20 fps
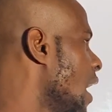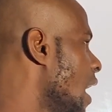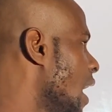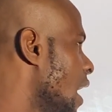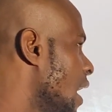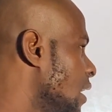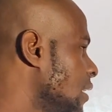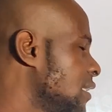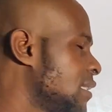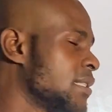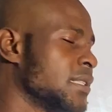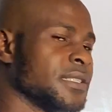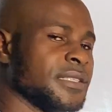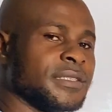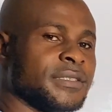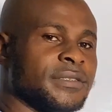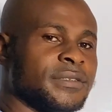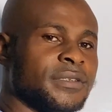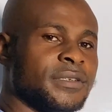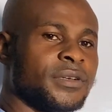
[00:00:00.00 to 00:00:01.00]
and
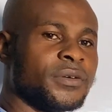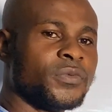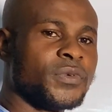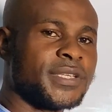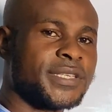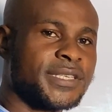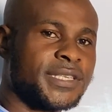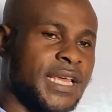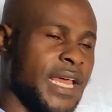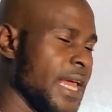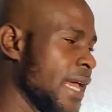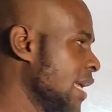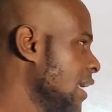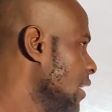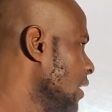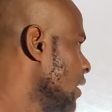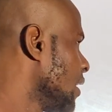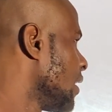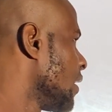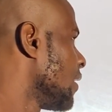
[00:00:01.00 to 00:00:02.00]
we
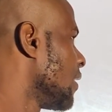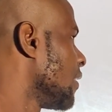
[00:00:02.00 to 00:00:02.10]
say